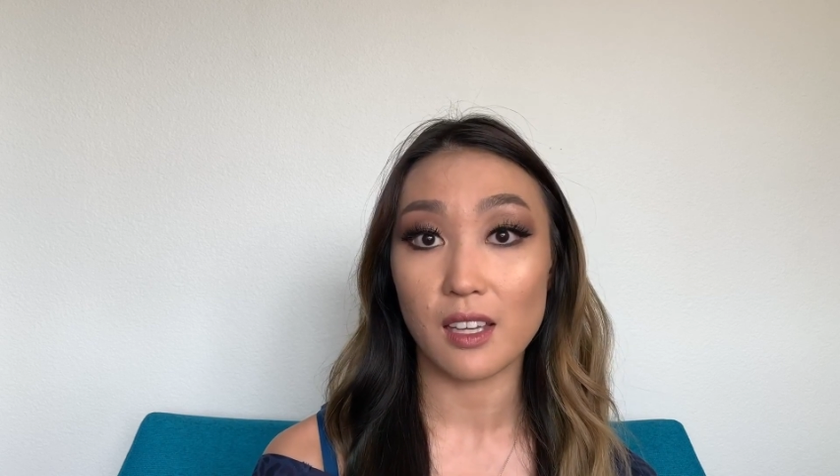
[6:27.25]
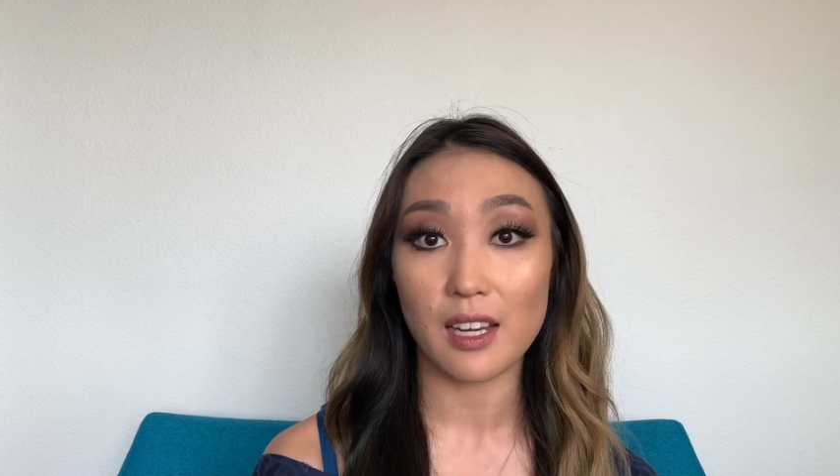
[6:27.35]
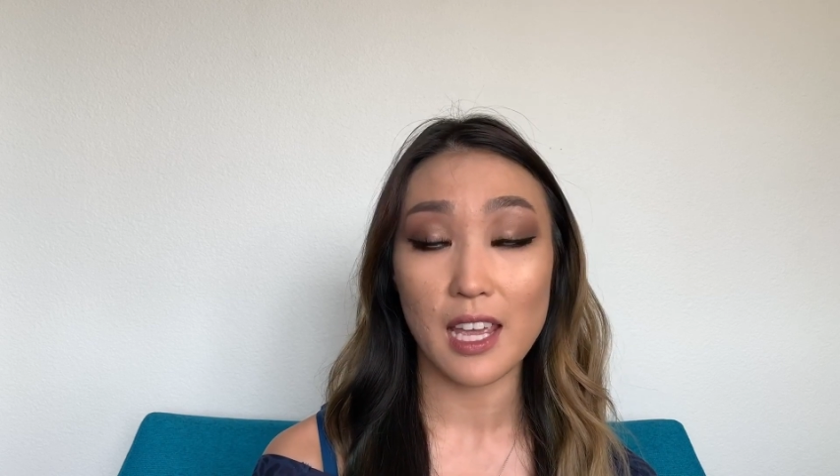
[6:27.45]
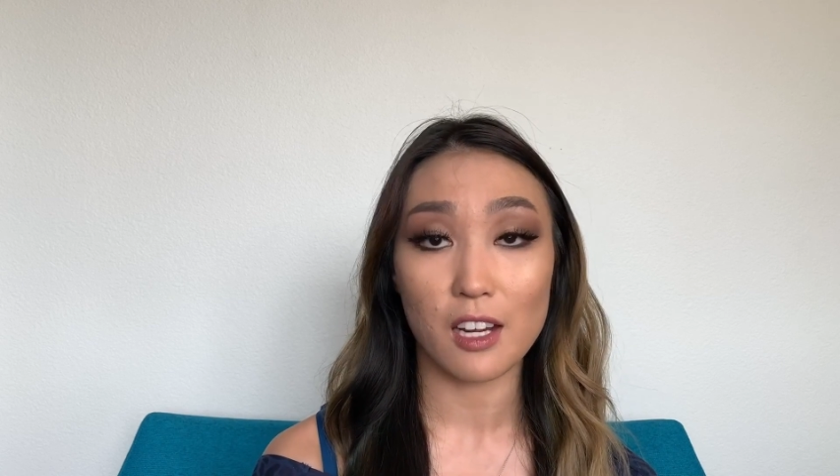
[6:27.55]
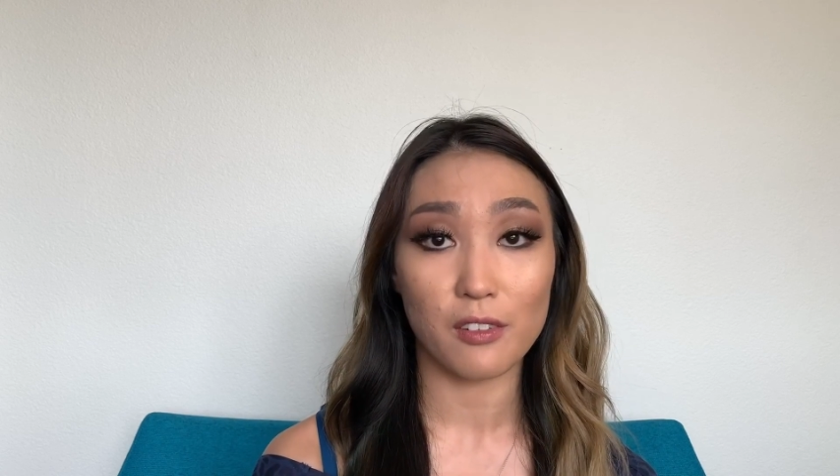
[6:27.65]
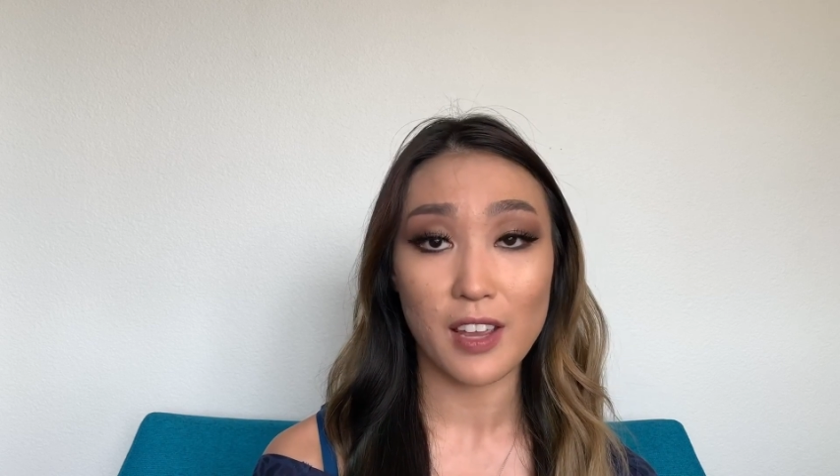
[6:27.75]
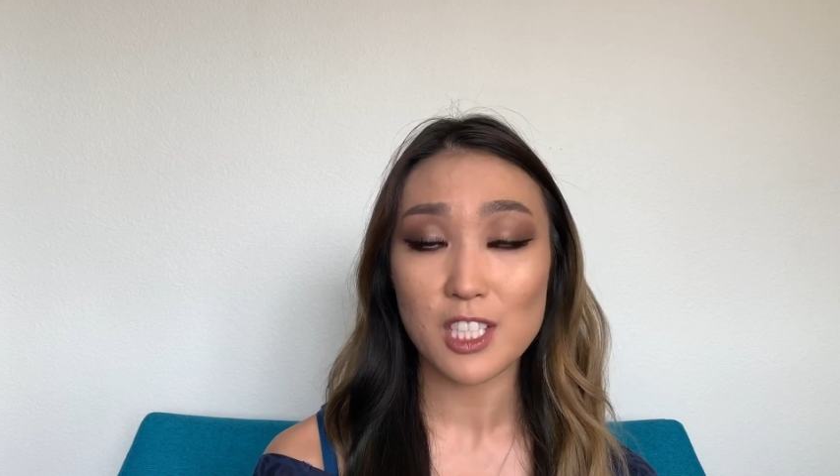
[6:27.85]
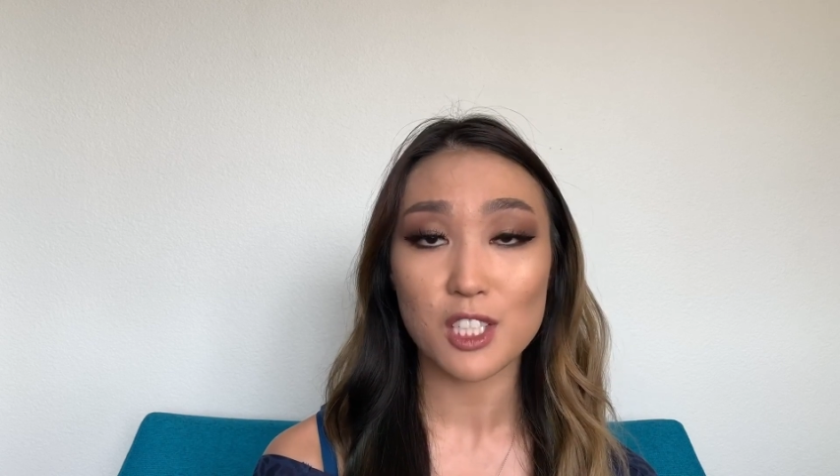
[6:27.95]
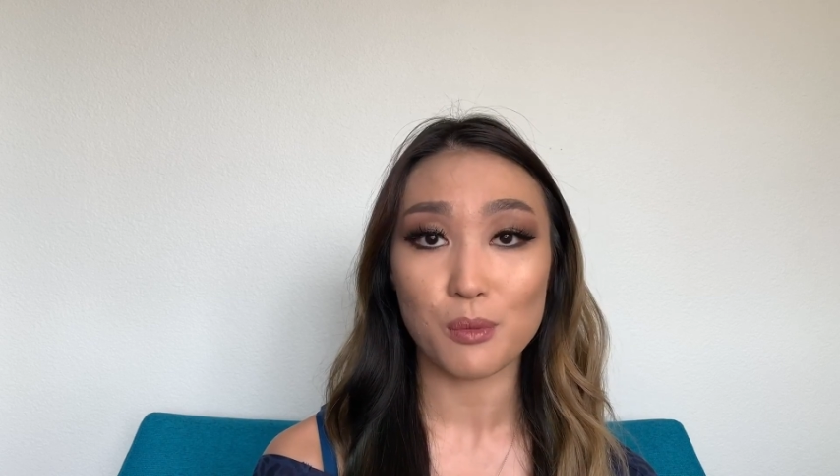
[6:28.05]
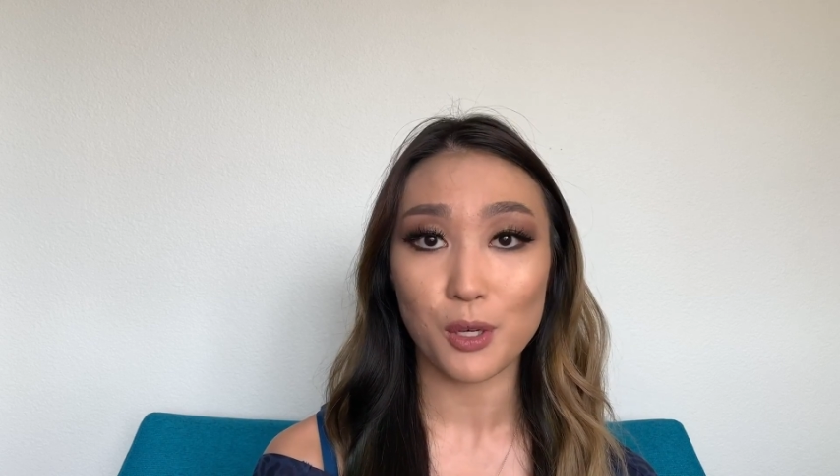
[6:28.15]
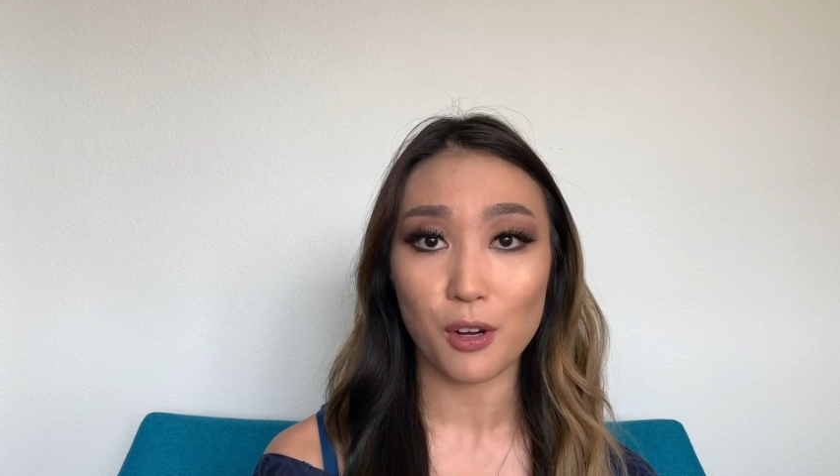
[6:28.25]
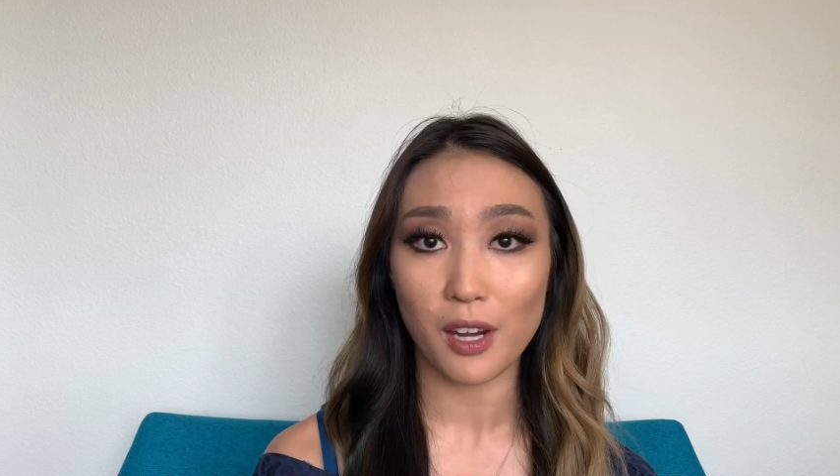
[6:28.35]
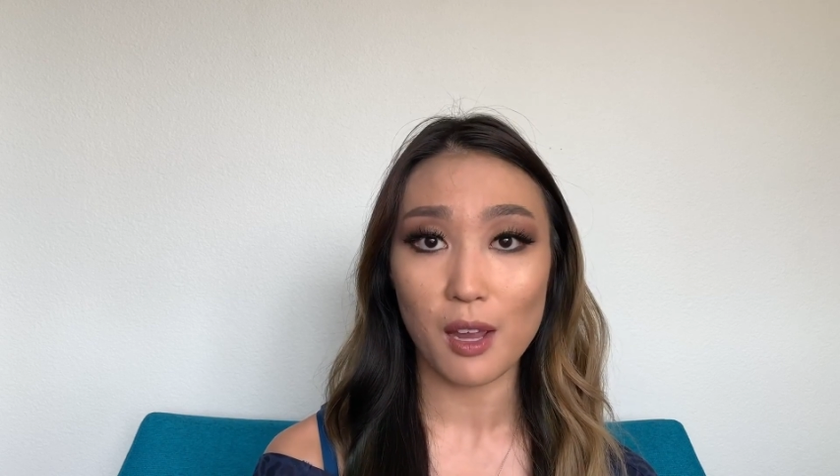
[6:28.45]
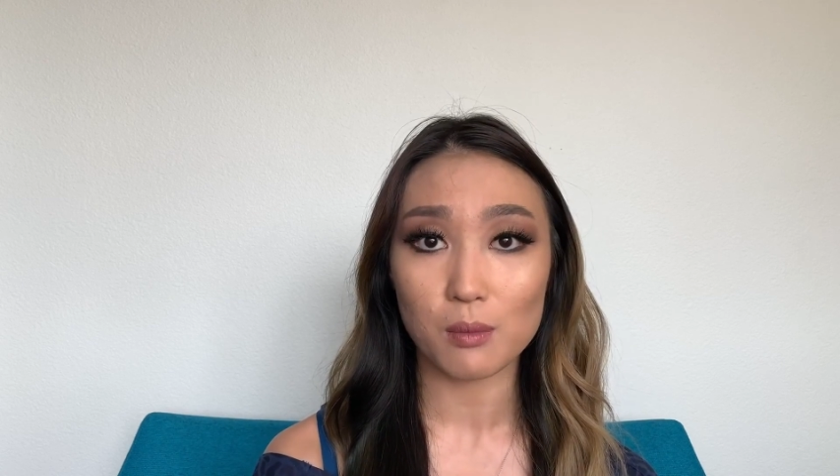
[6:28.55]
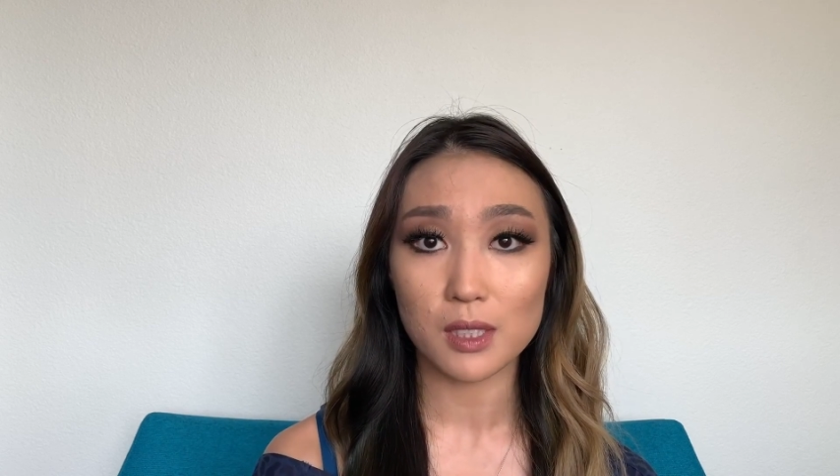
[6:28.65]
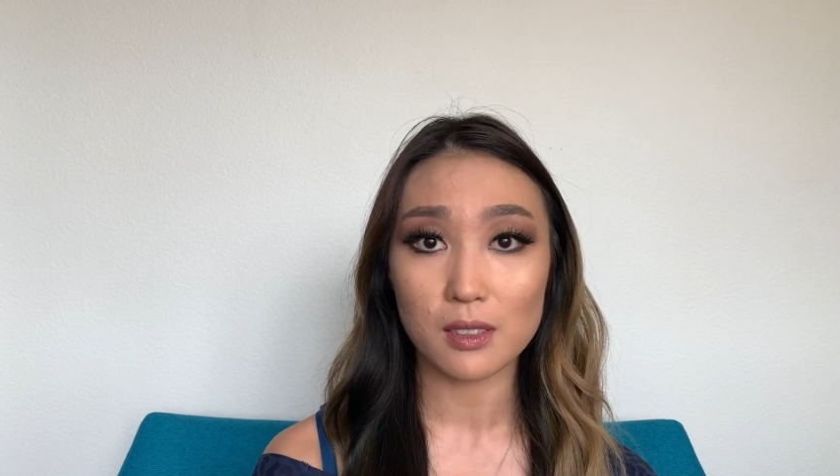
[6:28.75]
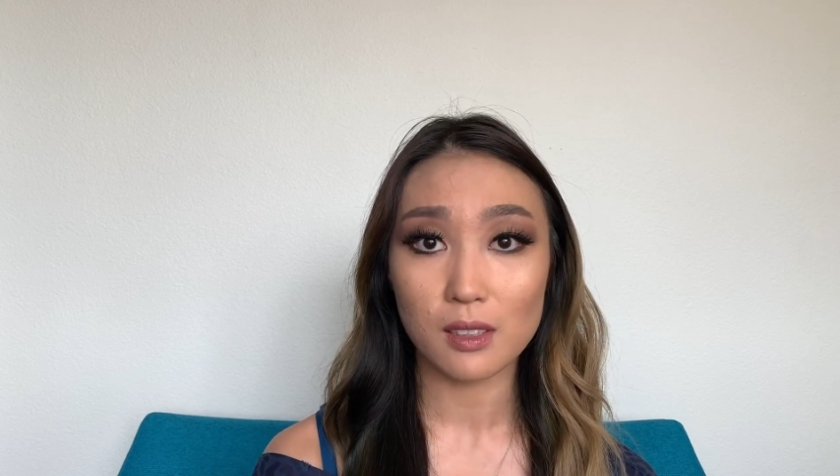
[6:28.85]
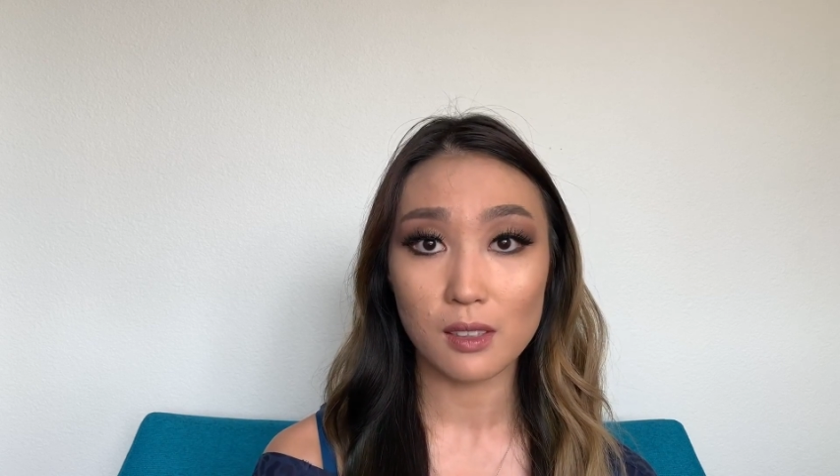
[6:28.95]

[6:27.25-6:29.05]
and intervention programs.